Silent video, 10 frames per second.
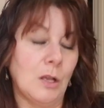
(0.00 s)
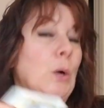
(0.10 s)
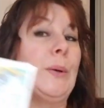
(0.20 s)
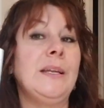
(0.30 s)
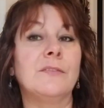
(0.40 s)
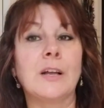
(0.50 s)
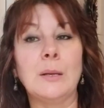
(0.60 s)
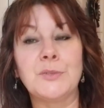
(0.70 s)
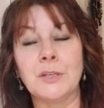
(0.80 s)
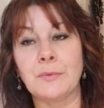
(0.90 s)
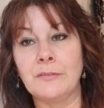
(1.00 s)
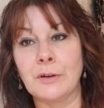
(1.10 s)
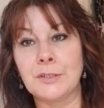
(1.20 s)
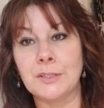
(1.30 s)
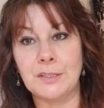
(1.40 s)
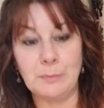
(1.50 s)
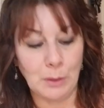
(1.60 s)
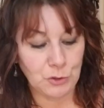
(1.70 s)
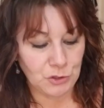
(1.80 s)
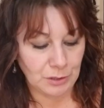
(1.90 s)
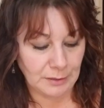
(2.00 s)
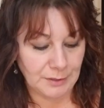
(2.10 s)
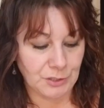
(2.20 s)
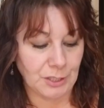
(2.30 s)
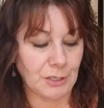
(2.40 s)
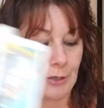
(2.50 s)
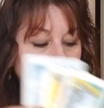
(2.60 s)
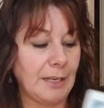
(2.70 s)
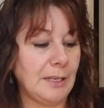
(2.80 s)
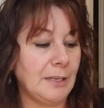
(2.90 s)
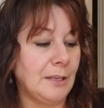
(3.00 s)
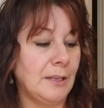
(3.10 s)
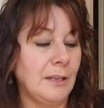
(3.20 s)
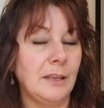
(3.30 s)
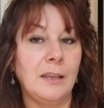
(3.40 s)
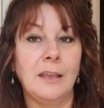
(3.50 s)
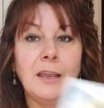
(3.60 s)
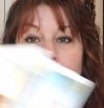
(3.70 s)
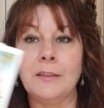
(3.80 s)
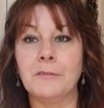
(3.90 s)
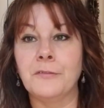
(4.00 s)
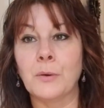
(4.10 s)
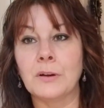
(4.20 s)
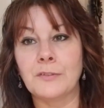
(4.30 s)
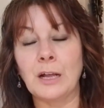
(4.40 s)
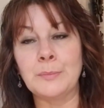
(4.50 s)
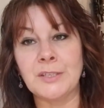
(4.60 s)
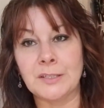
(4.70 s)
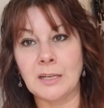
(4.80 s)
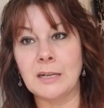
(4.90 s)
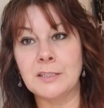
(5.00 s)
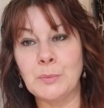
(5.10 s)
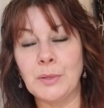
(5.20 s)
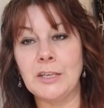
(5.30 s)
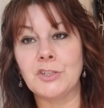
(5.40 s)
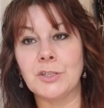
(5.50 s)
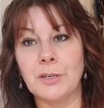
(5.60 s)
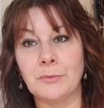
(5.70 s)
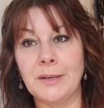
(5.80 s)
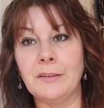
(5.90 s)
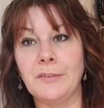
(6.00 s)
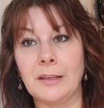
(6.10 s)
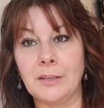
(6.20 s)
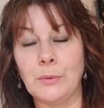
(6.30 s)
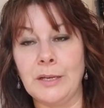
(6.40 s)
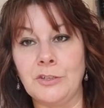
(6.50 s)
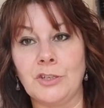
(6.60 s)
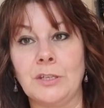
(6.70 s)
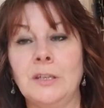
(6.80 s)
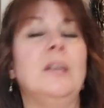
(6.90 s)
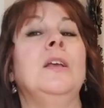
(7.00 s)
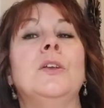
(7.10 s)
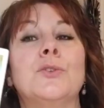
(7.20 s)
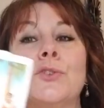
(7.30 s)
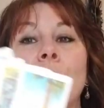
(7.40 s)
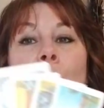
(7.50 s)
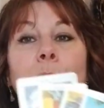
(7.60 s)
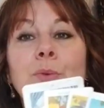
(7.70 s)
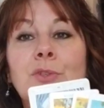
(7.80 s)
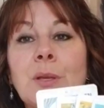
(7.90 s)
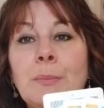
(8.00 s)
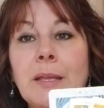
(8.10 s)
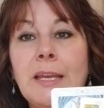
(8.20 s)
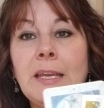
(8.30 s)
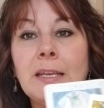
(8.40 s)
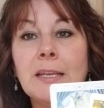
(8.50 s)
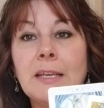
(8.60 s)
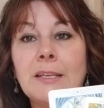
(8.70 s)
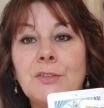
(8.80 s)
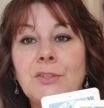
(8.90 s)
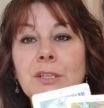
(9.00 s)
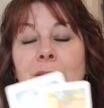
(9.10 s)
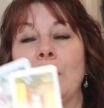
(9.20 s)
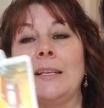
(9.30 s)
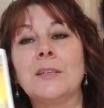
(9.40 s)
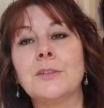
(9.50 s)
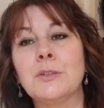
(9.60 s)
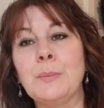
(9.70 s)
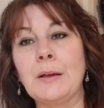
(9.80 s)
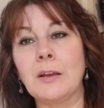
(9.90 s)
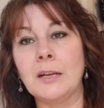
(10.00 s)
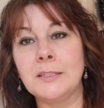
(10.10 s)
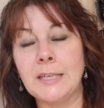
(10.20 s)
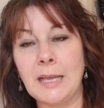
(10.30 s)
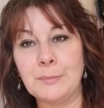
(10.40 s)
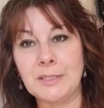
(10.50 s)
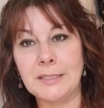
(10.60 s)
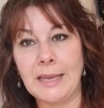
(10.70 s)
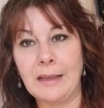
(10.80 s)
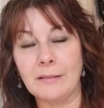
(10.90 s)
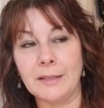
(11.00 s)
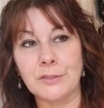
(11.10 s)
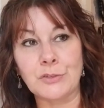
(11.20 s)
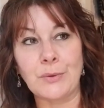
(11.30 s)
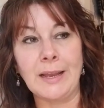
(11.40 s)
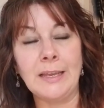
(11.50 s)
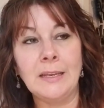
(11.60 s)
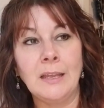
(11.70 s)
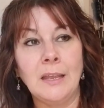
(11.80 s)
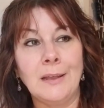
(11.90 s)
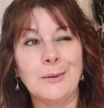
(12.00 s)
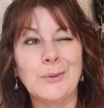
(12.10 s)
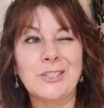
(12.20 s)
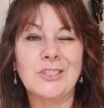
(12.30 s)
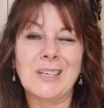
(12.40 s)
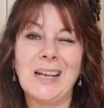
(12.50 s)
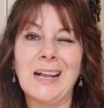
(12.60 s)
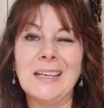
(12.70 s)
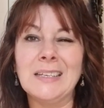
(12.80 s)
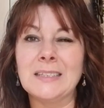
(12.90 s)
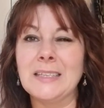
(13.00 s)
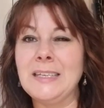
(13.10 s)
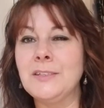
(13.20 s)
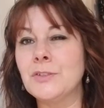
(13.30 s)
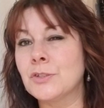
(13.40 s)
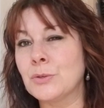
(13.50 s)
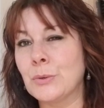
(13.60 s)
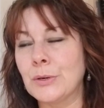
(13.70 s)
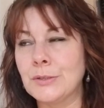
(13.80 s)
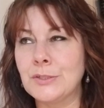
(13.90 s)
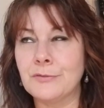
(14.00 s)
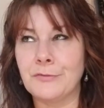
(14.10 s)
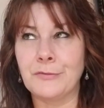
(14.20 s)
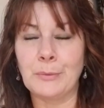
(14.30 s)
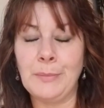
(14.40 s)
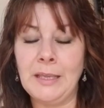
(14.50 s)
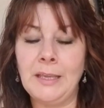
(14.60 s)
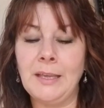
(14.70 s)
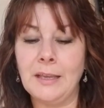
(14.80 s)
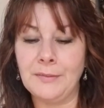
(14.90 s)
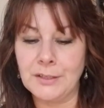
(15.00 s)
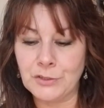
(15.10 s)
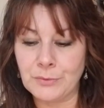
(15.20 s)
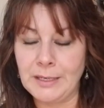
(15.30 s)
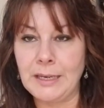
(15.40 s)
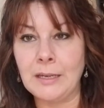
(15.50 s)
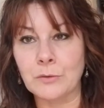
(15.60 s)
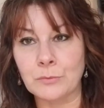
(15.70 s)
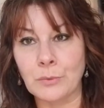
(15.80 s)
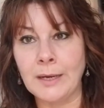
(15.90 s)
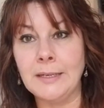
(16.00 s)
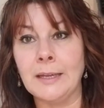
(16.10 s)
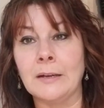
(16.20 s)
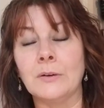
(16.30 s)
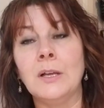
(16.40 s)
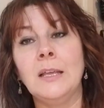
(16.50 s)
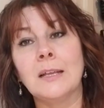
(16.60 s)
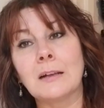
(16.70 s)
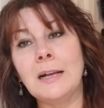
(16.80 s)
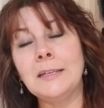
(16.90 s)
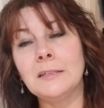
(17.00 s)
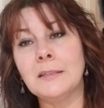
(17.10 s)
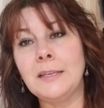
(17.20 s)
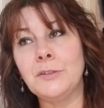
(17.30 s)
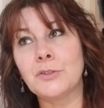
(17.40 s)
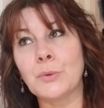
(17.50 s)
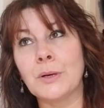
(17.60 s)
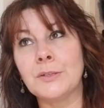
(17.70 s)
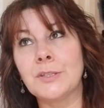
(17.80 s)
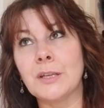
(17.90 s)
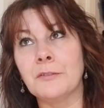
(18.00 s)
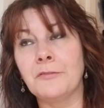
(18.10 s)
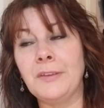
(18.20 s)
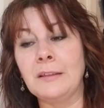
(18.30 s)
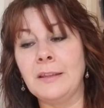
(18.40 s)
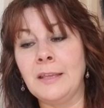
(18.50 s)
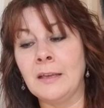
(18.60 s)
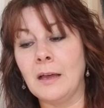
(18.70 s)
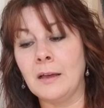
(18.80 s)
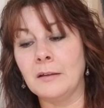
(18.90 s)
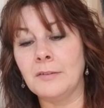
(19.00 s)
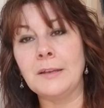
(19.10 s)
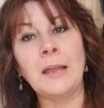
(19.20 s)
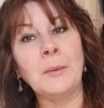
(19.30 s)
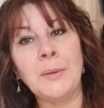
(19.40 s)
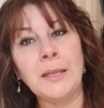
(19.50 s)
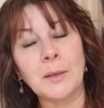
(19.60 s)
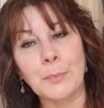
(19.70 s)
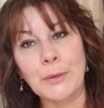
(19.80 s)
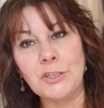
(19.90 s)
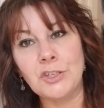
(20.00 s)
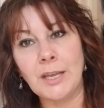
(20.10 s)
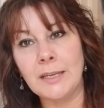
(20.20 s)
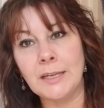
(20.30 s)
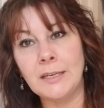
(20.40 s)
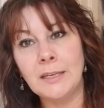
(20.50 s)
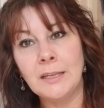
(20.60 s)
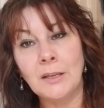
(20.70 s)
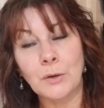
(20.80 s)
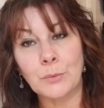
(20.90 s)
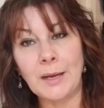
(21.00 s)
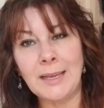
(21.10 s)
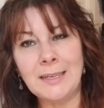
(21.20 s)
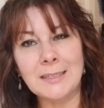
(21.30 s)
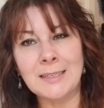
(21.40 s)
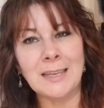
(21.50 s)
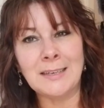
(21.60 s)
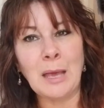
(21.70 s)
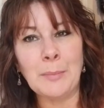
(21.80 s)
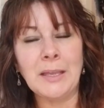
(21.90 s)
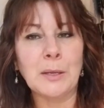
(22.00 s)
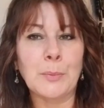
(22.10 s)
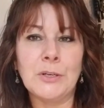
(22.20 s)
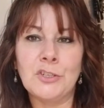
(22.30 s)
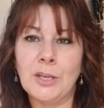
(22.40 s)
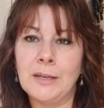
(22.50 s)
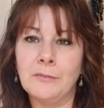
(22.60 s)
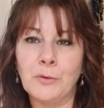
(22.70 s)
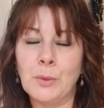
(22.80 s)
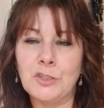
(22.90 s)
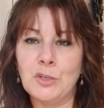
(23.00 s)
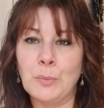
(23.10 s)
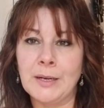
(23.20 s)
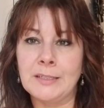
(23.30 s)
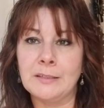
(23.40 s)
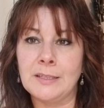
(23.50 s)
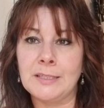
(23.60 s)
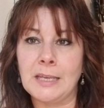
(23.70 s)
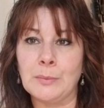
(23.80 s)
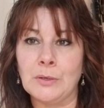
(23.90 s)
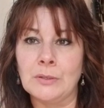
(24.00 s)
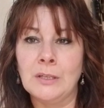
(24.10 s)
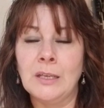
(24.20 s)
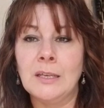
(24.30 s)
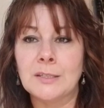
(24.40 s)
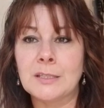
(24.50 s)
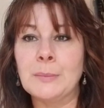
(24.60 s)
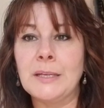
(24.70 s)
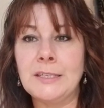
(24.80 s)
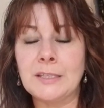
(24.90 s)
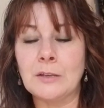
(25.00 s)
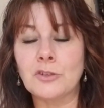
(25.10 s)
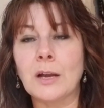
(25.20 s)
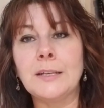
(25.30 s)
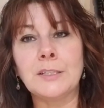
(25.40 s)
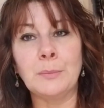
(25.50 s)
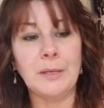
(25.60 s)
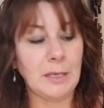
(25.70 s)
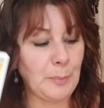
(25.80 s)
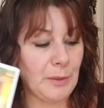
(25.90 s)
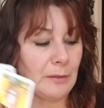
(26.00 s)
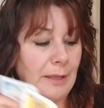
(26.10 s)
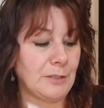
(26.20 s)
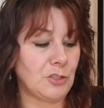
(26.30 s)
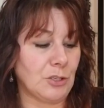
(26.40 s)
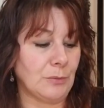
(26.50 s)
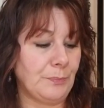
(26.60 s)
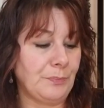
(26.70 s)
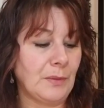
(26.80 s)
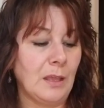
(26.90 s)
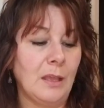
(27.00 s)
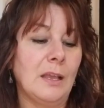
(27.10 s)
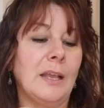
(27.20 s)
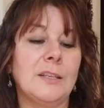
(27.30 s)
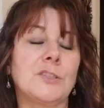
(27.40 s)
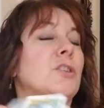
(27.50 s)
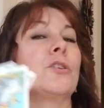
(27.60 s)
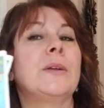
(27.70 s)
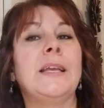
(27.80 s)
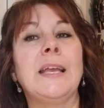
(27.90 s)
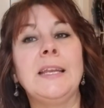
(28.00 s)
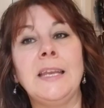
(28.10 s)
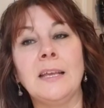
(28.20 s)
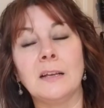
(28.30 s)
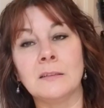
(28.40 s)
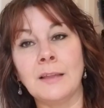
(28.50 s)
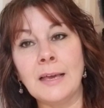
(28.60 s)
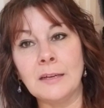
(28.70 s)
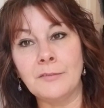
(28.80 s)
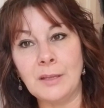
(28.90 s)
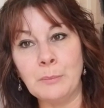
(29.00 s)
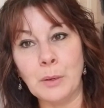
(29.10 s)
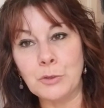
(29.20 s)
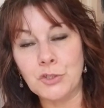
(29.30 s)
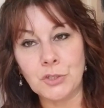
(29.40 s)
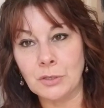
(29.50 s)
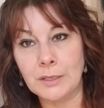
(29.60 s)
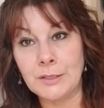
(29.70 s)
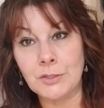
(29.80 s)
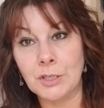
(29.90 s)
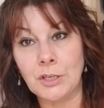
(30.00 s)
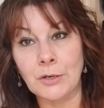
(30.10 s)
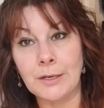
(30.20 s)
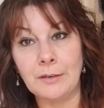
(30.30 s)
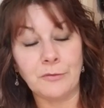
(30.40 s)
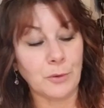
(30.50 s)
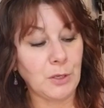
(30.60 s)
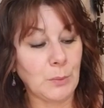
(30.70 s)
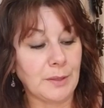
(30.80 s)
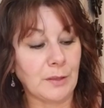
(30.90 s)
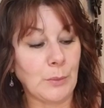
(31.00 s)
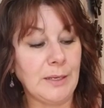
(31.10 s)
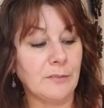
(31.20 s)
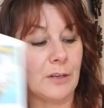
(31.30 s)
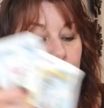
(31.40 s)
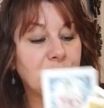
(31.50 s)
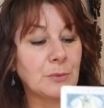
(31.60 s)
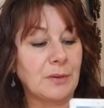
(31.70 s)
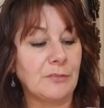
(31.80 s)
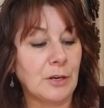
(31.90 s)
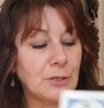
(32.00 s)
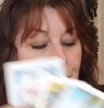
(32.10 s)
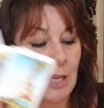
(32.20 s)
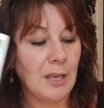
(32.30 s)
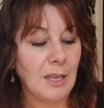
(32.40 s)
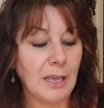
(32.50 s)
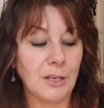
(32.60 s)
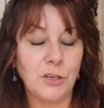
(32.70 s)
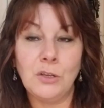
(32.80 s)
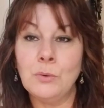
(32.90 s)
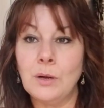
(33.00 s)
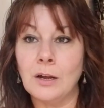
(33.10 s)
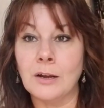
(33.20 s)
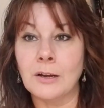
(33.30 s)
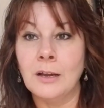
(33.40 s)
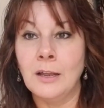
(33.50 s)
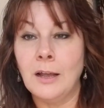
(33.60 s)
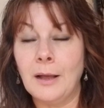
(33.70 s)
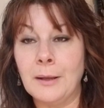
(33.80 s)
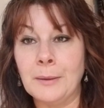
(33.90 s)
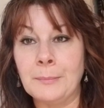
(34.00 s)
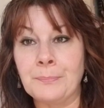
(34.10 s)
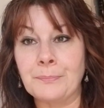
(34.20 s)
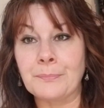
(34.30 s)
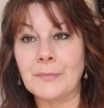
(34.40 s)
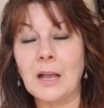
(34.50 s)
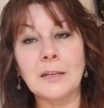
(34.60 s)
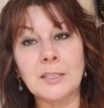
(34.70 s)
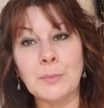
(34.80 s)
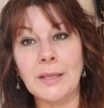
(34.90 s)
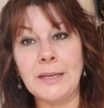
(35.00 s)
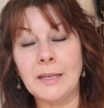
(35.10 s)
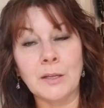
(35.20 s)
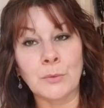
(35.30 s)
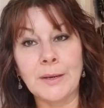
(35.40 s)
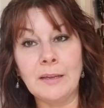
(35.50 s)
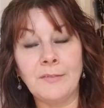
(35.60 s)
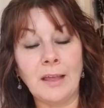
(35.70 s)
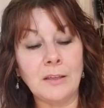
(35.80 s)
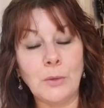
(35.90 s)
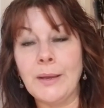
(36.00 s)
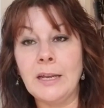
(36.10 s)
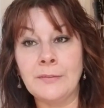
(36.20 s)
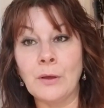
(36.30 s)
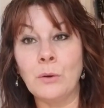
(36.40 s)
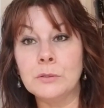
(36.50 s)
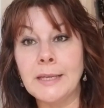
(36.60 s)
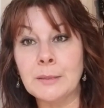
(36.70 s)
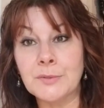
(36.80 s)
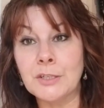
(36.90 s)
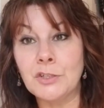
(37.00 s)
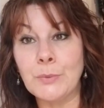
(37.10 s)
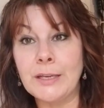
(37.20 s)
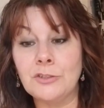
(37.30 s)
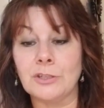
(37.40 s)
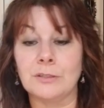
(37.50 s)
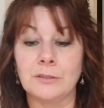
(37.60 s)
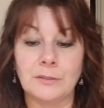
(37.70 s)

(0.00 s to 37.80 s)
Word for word: Queen of Cups in reverse is emotional insecurity. And the Four of Cups is contemplation and reevaluation. So somebody is, it's also about untapped talents, right? Which kind of leans towards, for me in this reading right now, kind of lean towards a feeling of not being appreciated, right? Not, being appreciated for what you bring to the table. Somebody's trying to manipulate you. It's creating a lot of emotional insecurity for you with the Queen of Cups in reverse. And you are um, contemplating and reevaluating the whole damn situation.